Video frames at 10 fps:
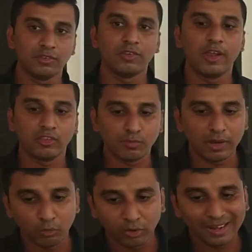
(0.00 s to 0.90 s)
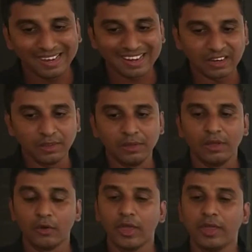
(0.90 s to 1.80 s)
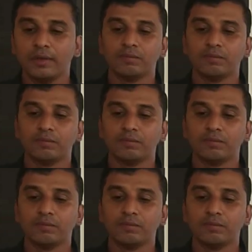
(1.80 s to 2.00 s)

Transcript: I shall explain more clearly. Okay,